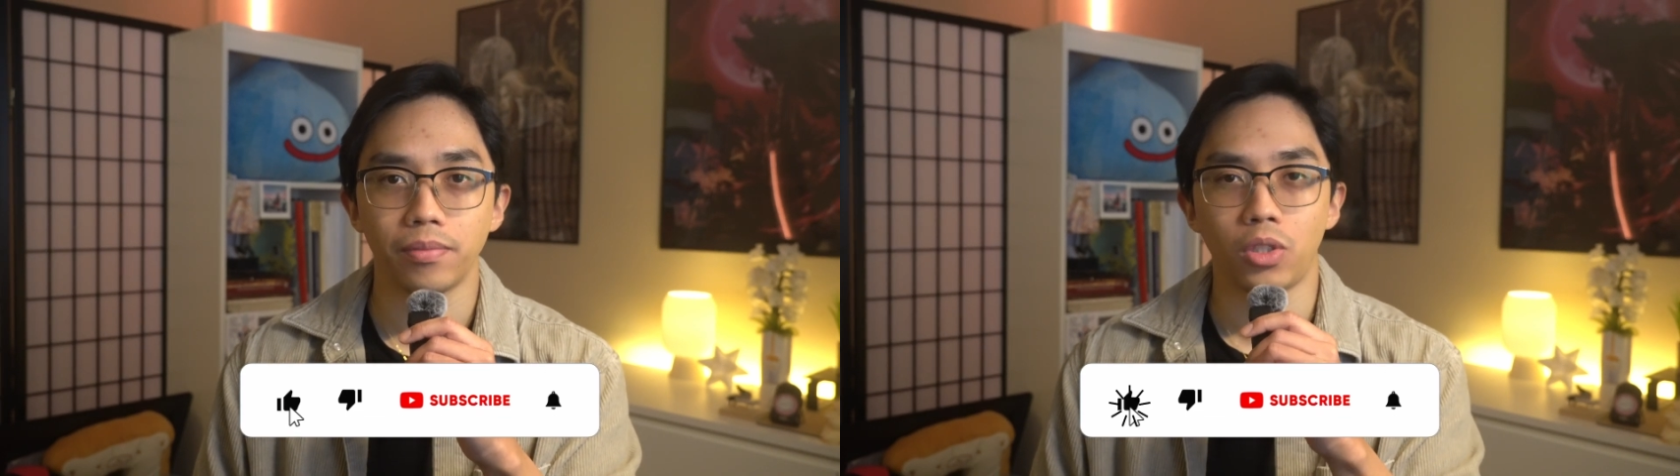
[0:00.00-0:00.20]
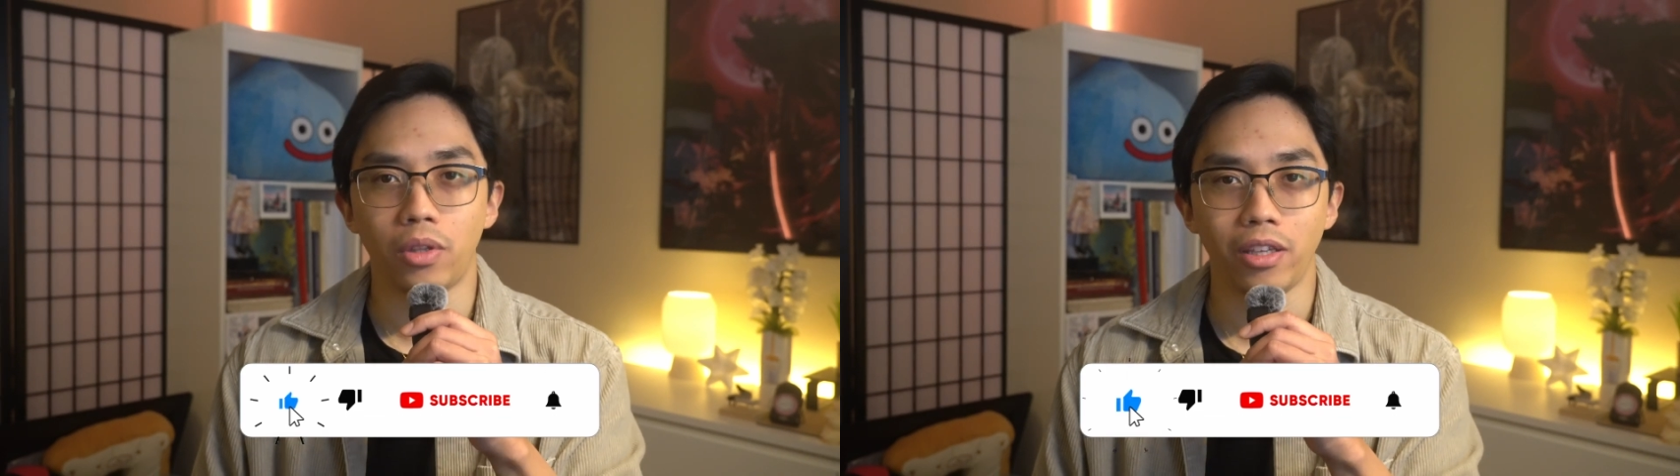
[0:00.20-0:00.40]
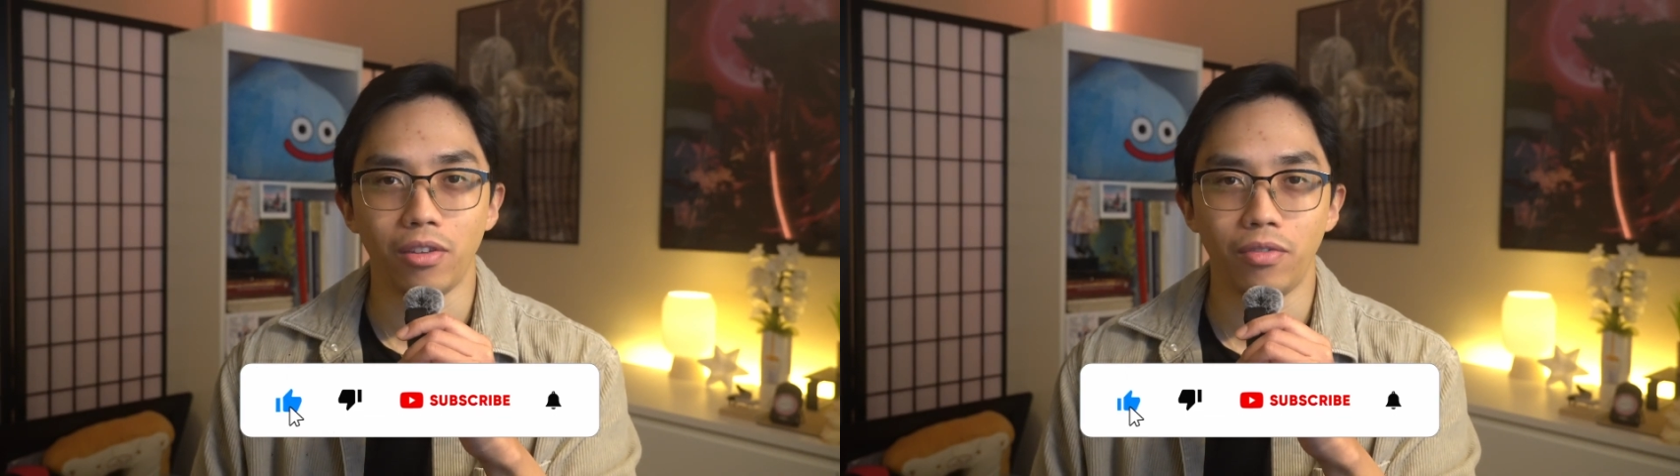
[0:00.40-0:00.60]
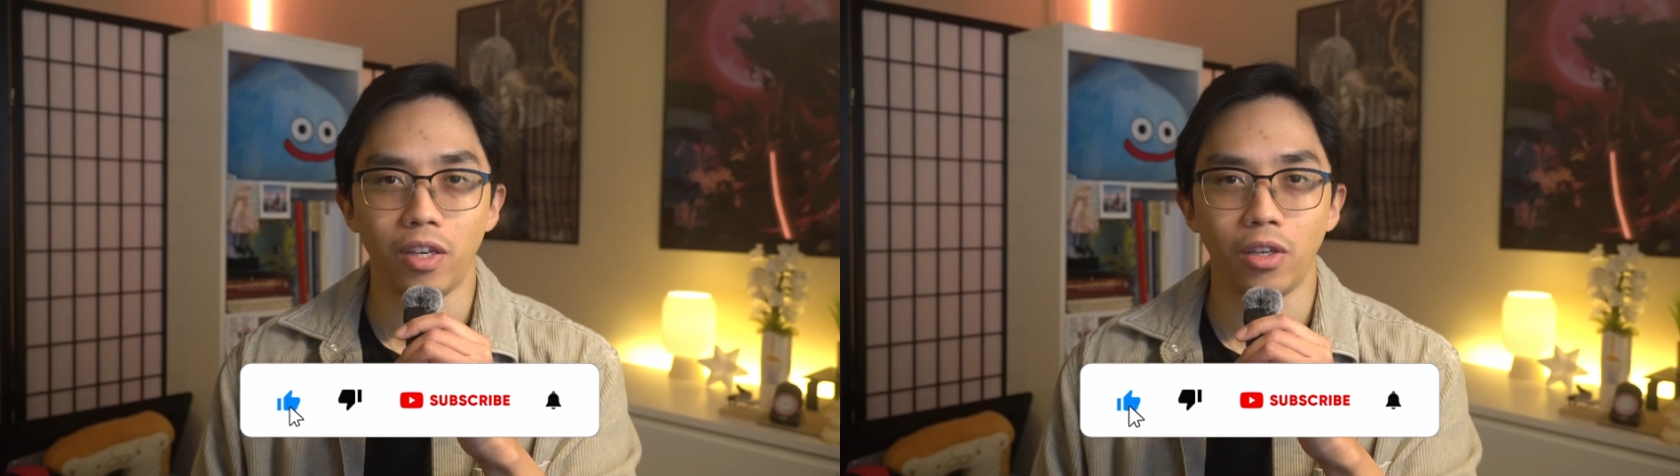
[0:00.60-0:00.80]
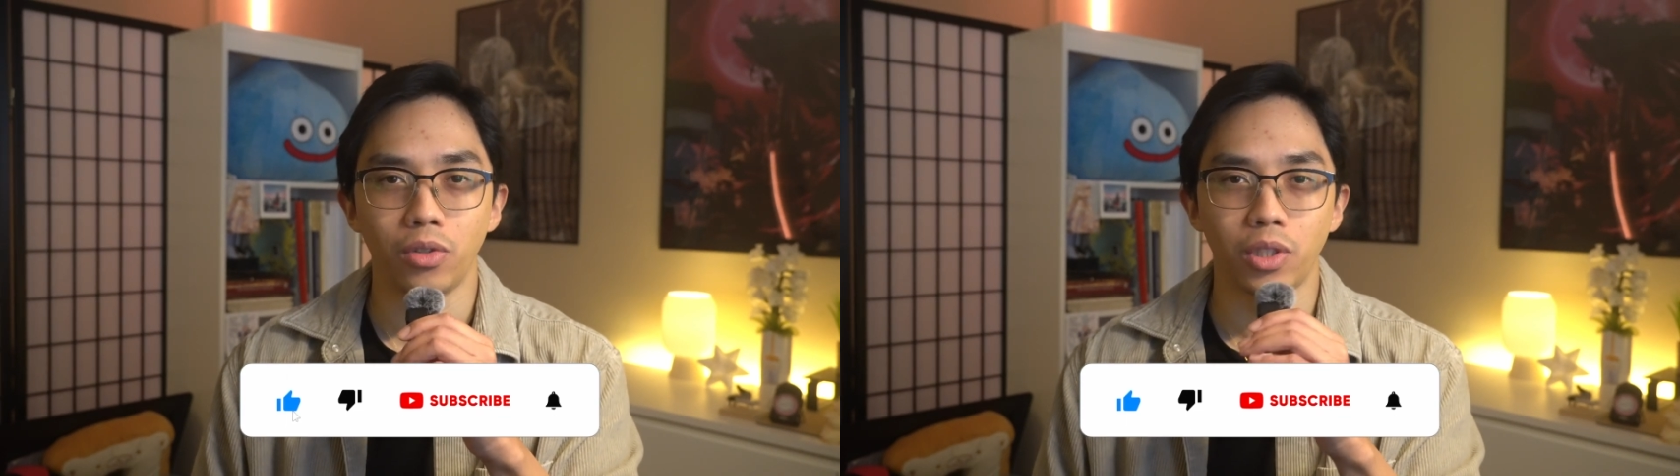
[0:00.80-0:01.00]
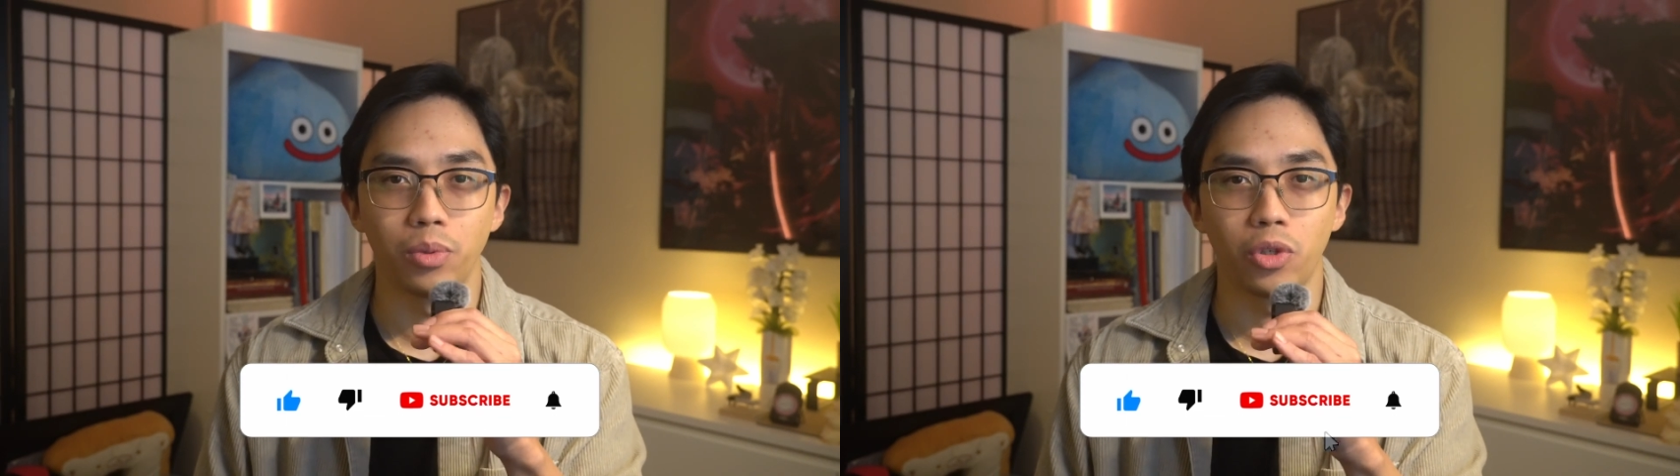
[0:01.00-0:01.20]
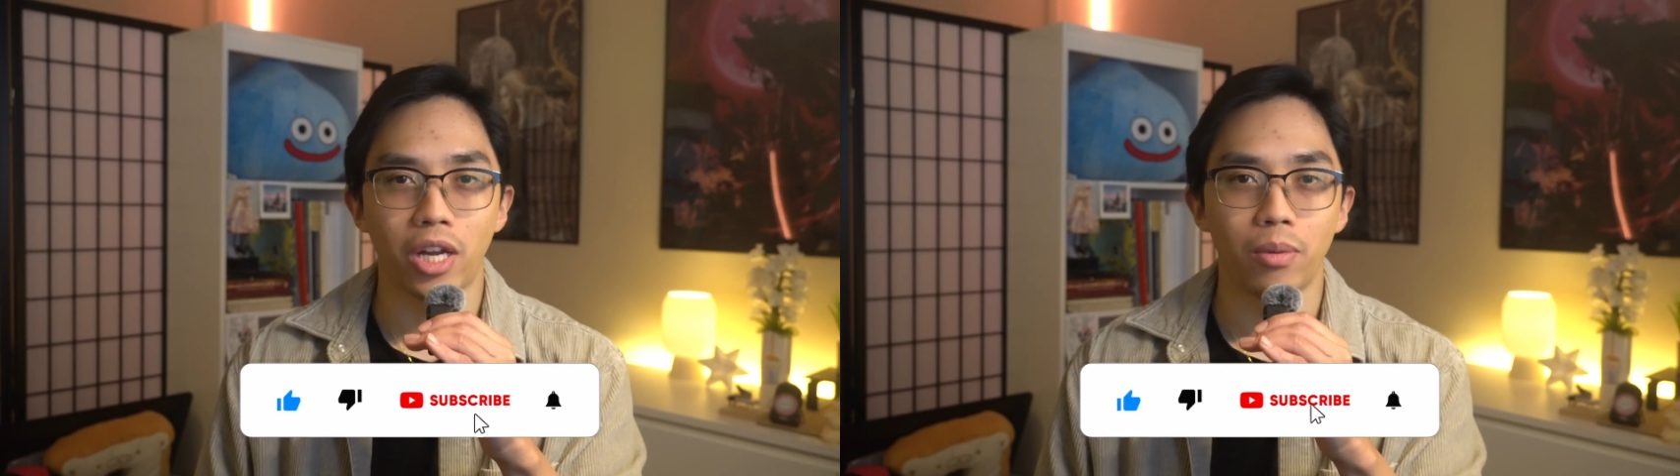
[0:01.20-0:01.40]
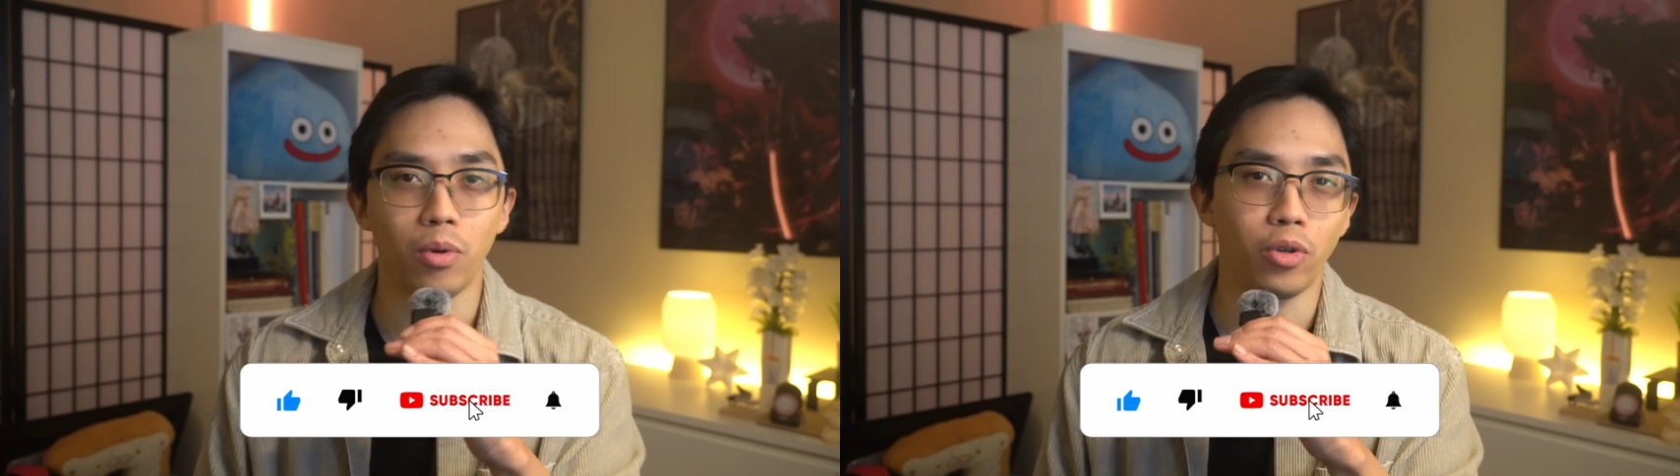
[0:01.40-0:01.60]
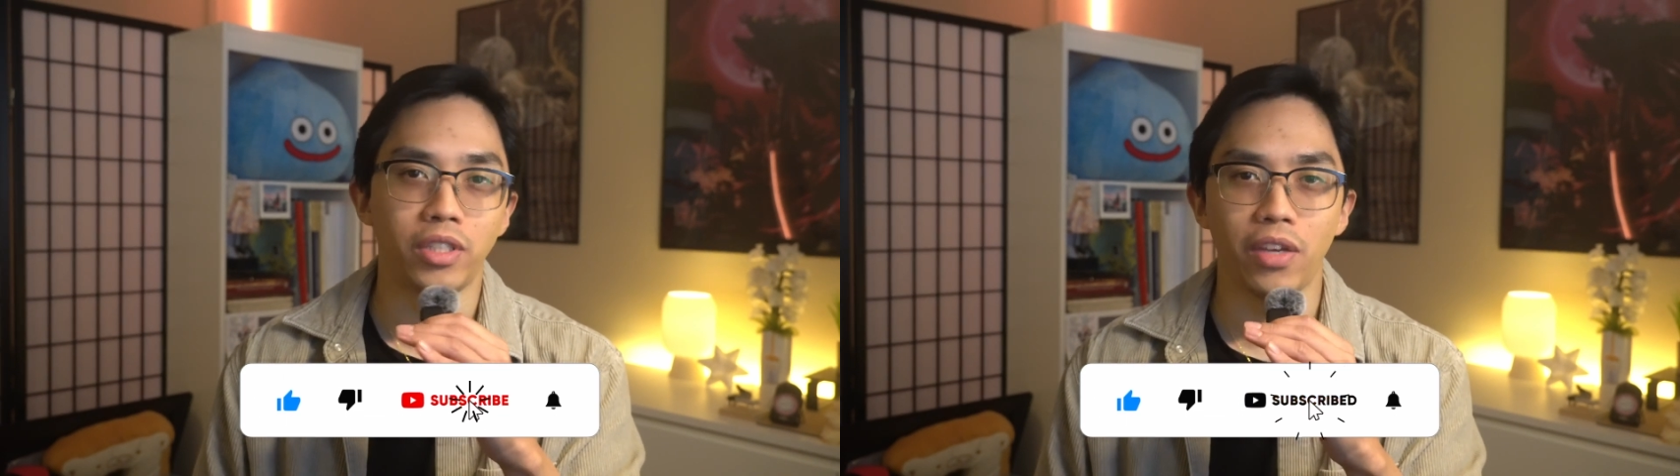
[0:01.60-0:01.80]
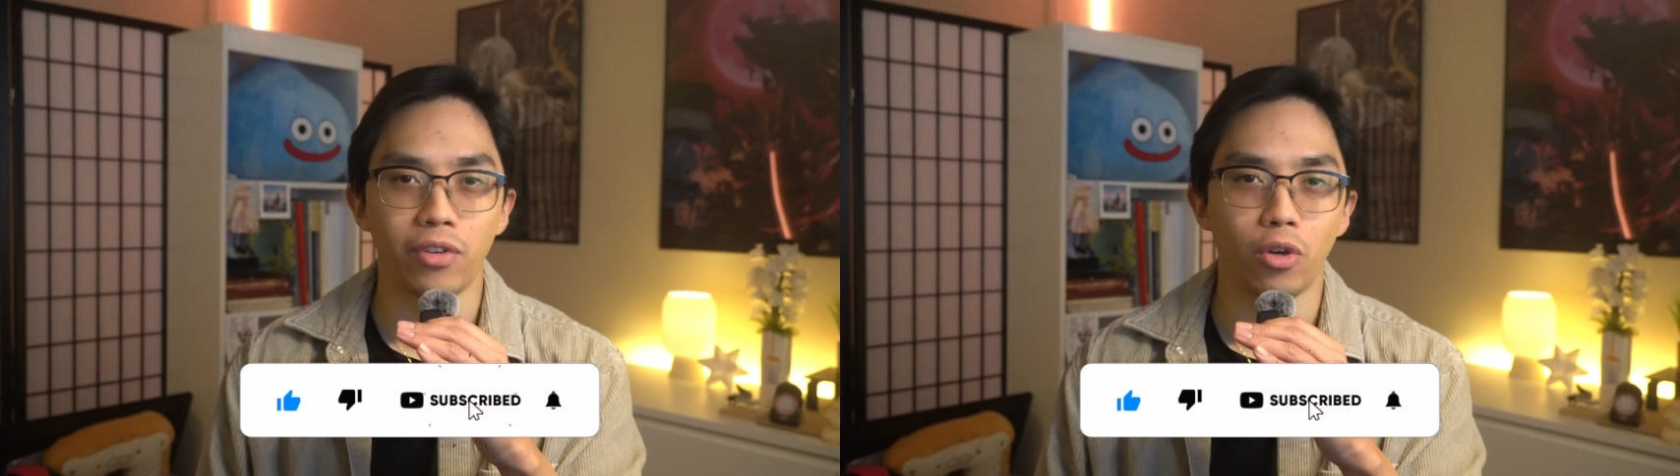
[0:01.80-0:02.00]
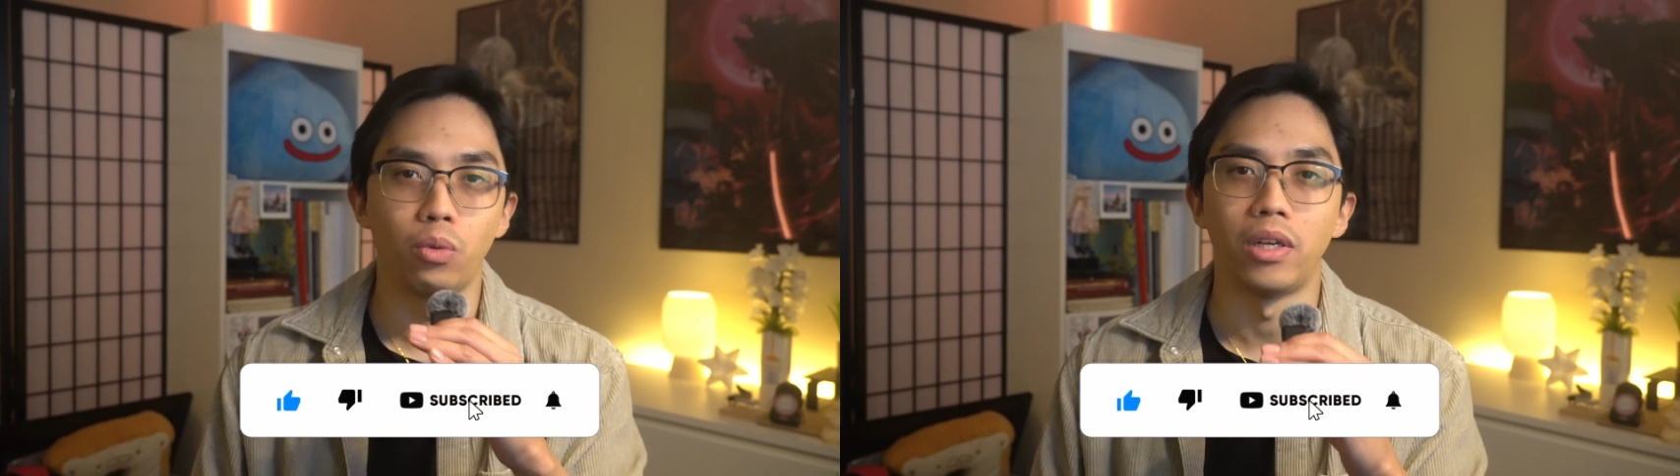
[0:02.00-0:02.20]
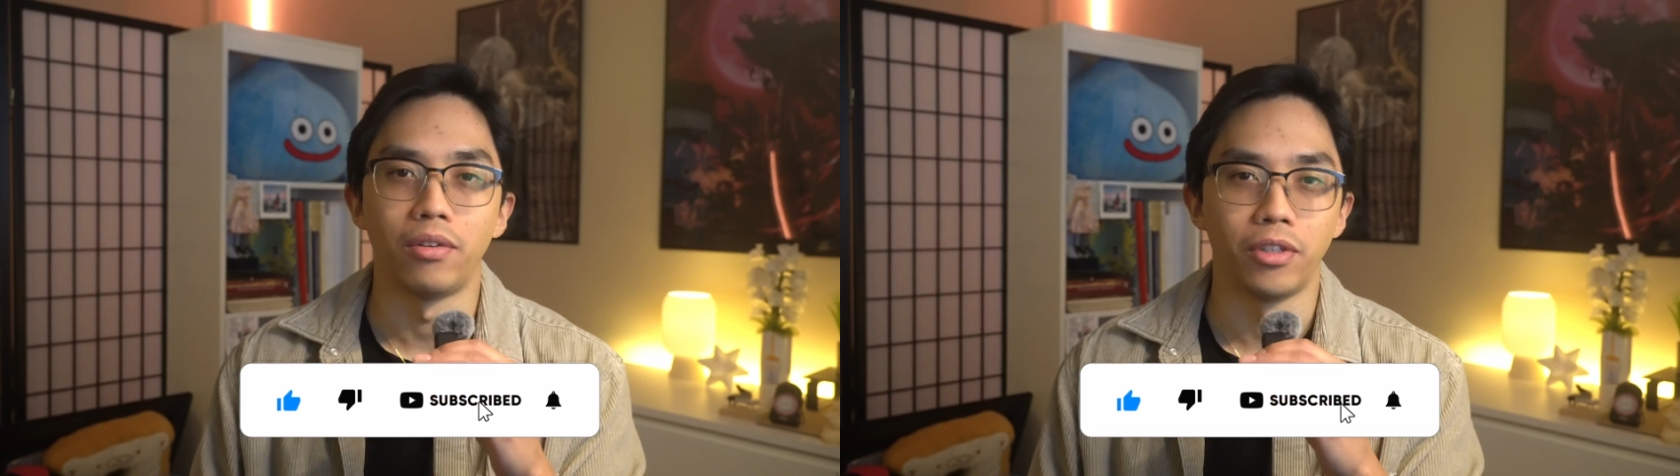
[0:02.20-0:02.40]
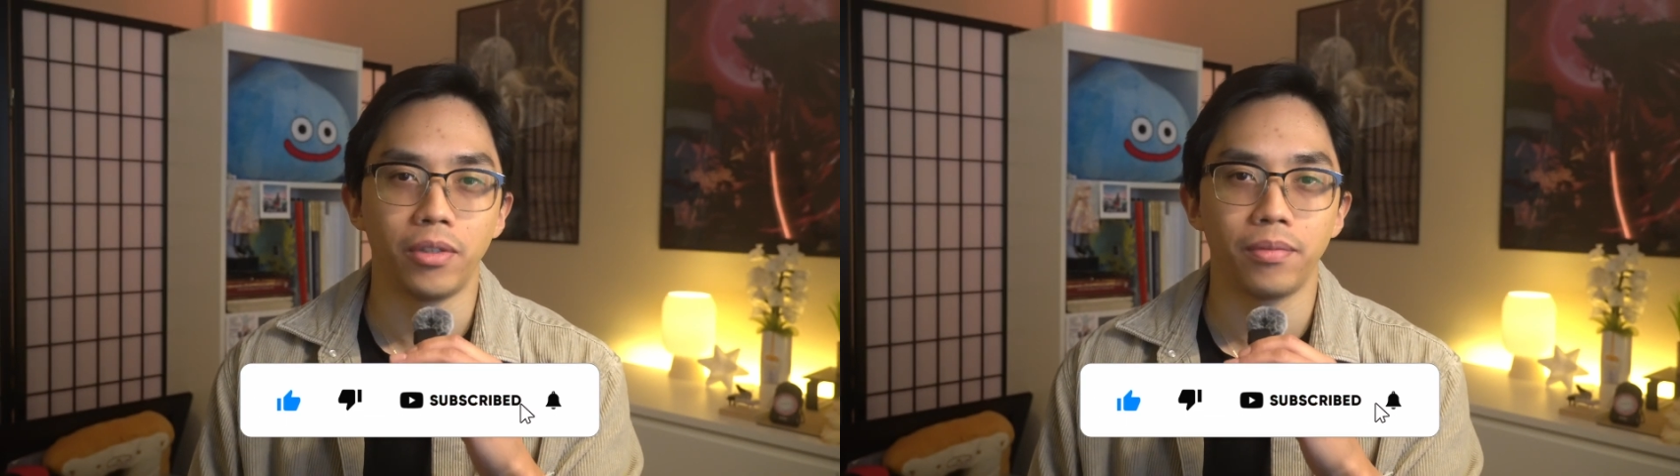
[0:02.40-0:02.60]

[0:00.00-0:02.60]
So like the video, subscribe, or save it or whatever.